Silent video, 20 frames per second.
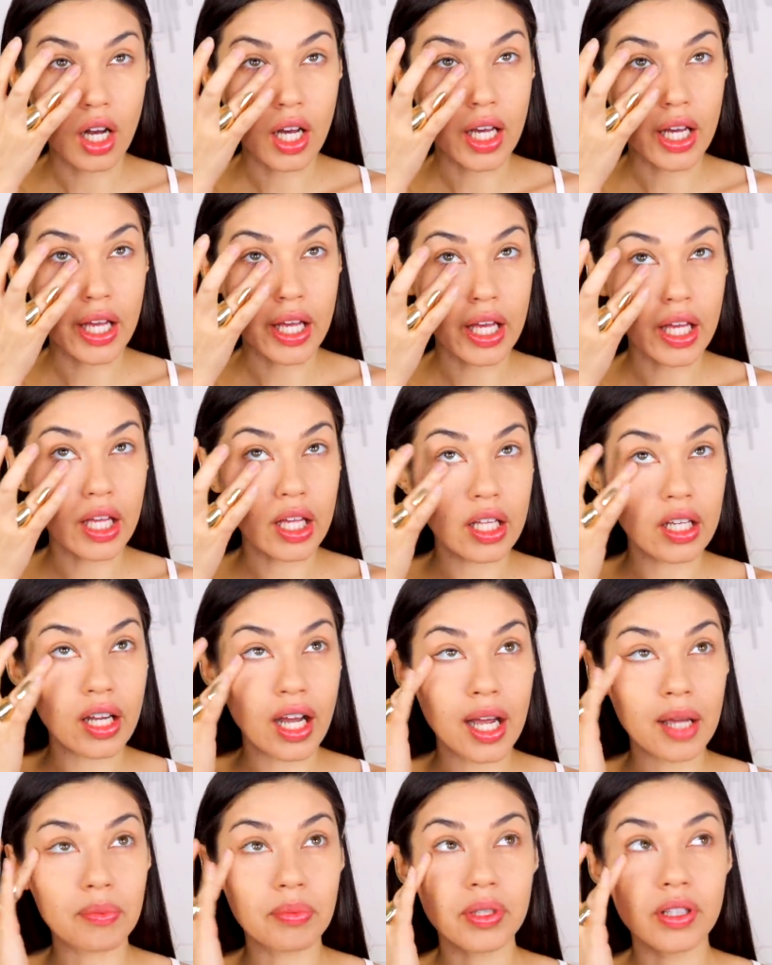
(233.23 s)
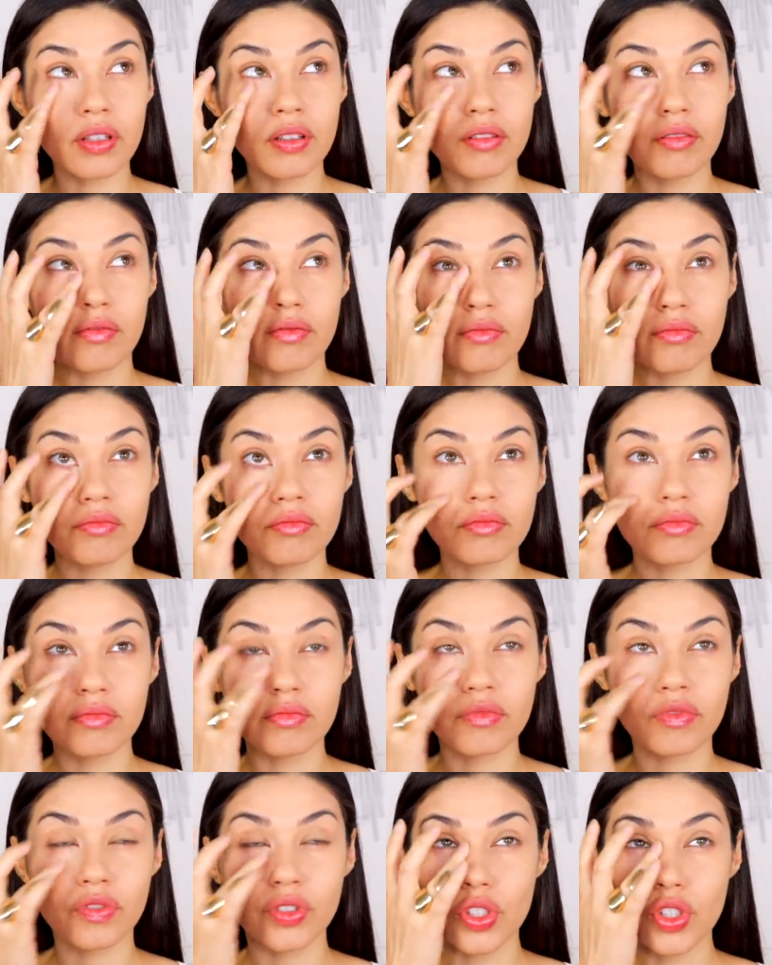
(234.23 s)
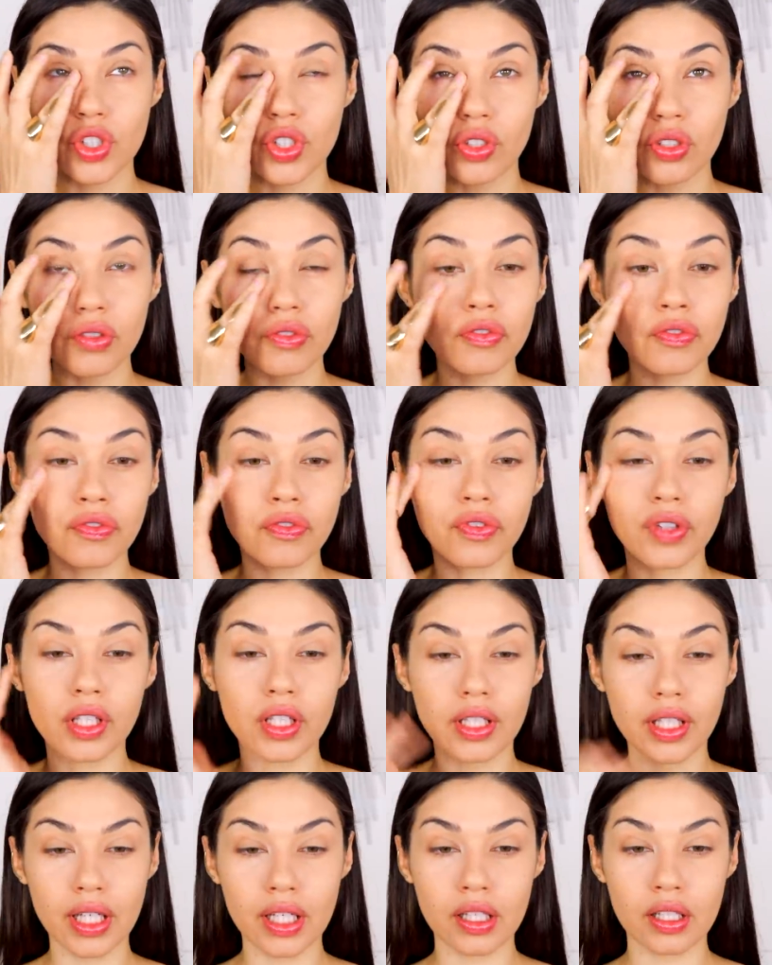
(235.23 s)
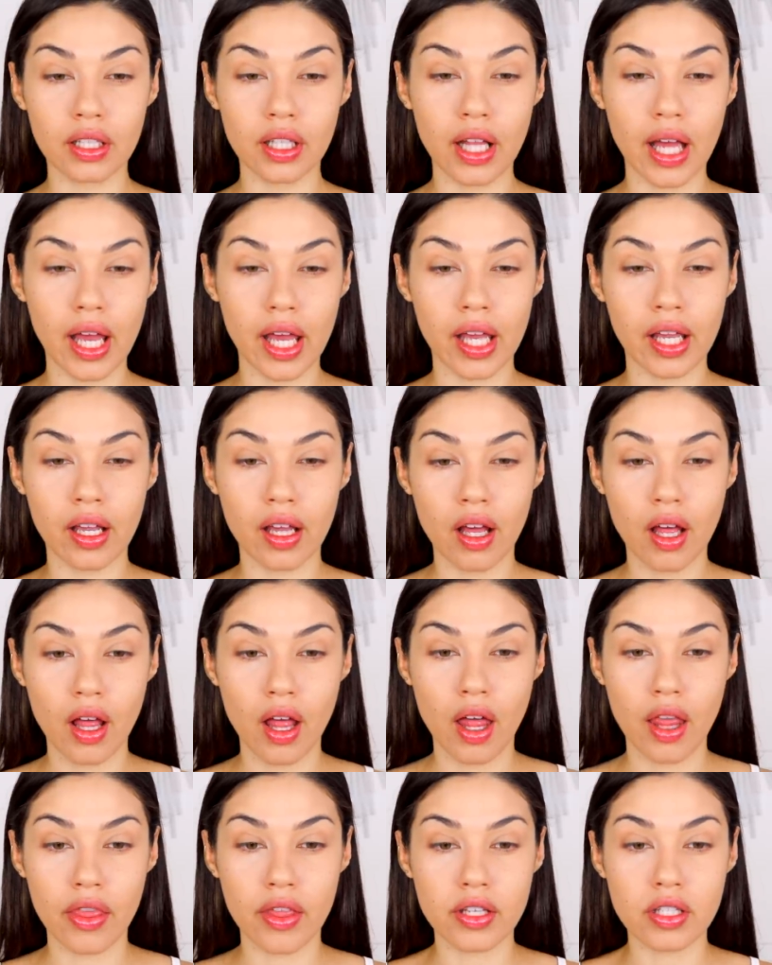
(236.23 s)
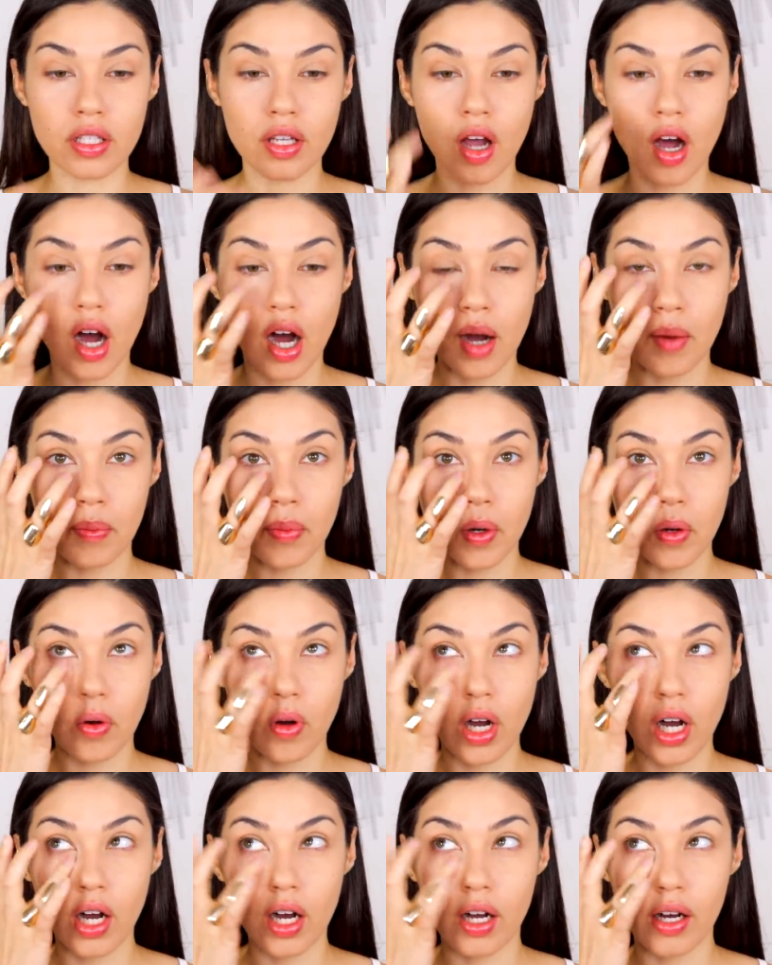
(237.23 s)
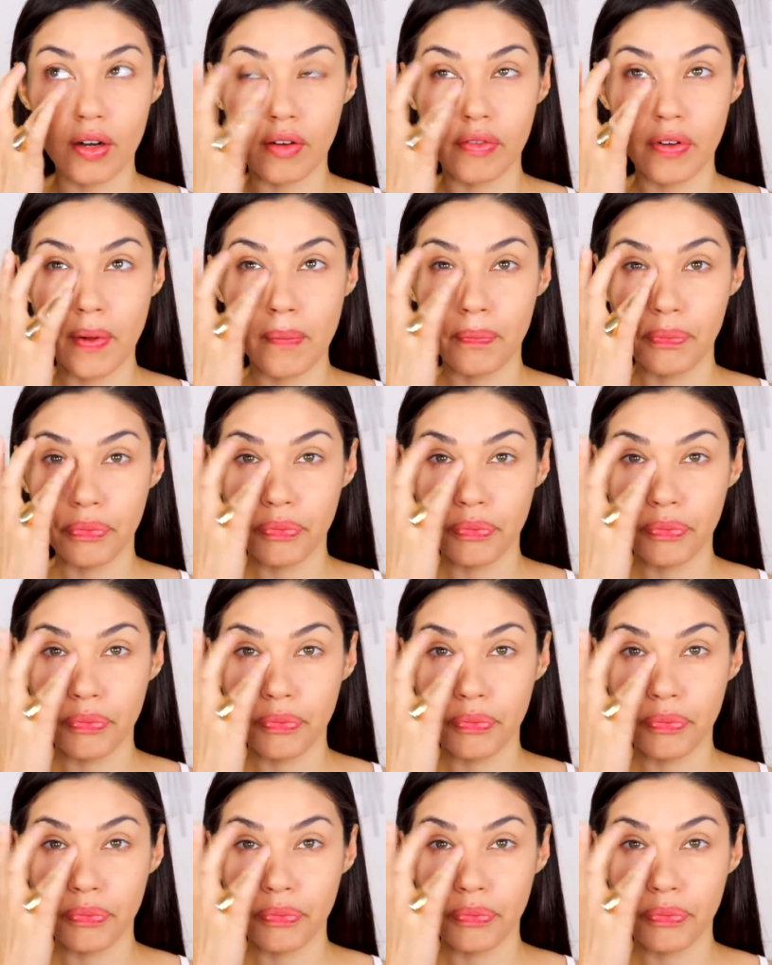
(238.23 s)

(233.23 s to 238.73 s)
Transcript: And I've been for sure feeling like this combo of